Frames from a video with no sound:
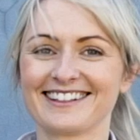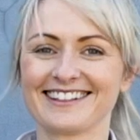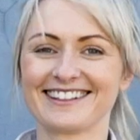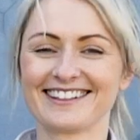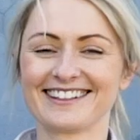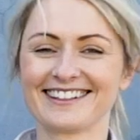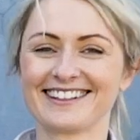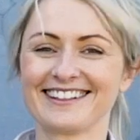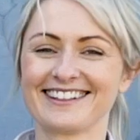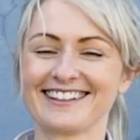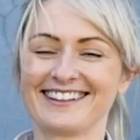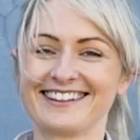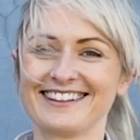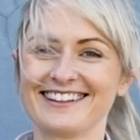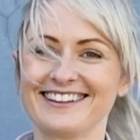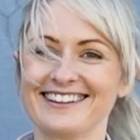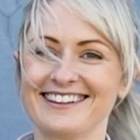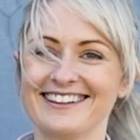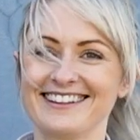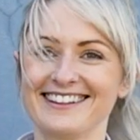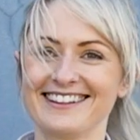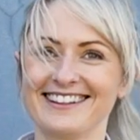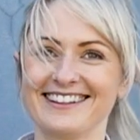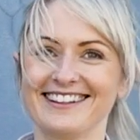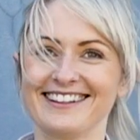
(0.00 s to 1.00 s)

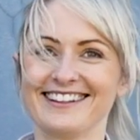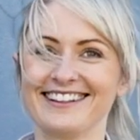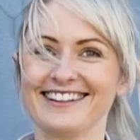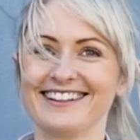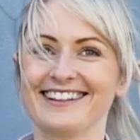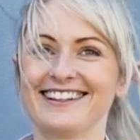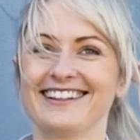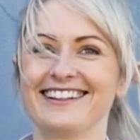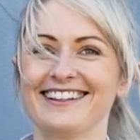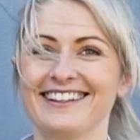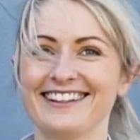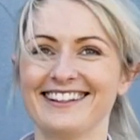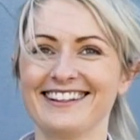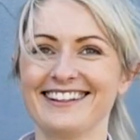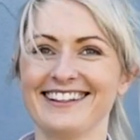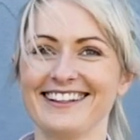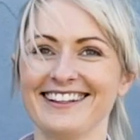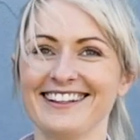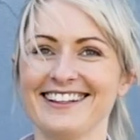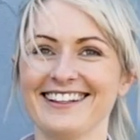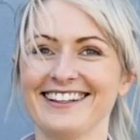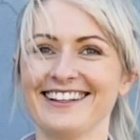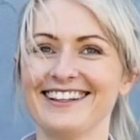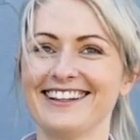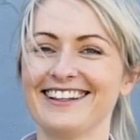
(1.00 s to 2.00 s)

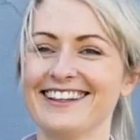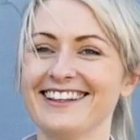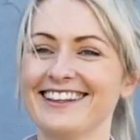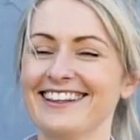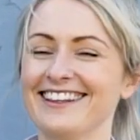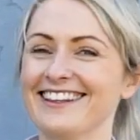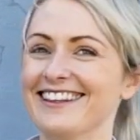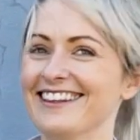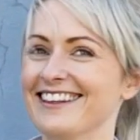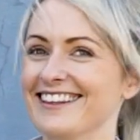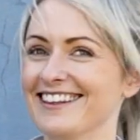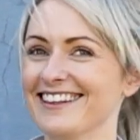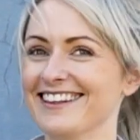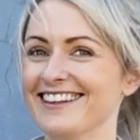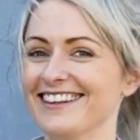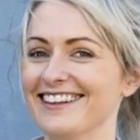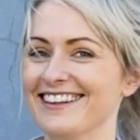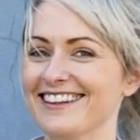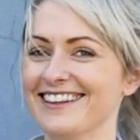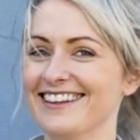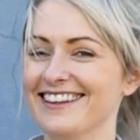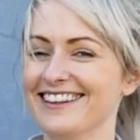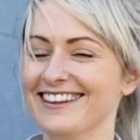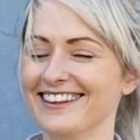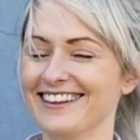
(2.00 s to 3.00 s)

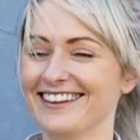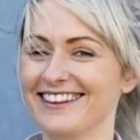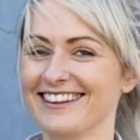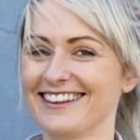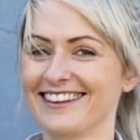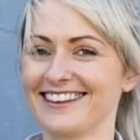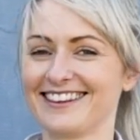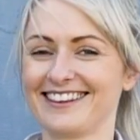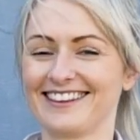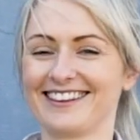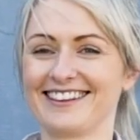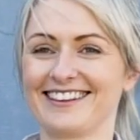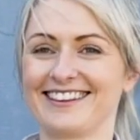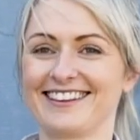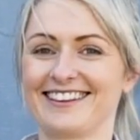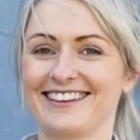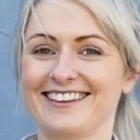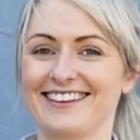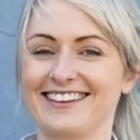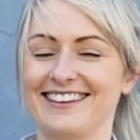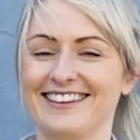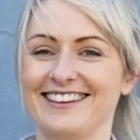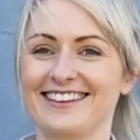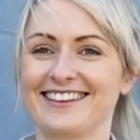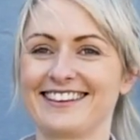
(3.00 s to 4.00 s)

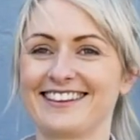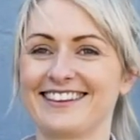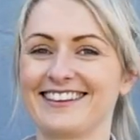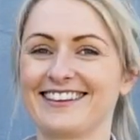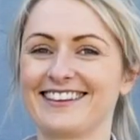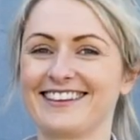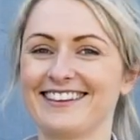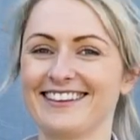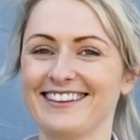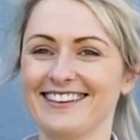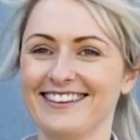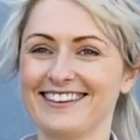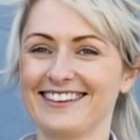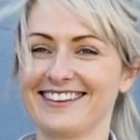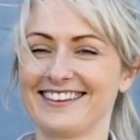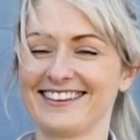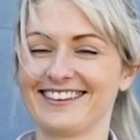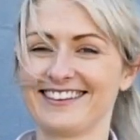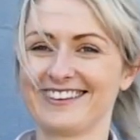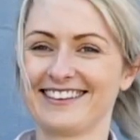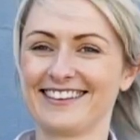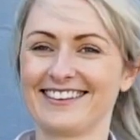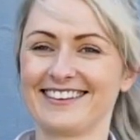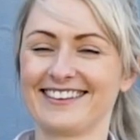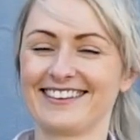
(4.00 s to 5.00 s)

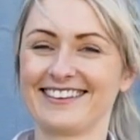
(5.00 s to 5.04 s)
No words are spoken by the person on screen.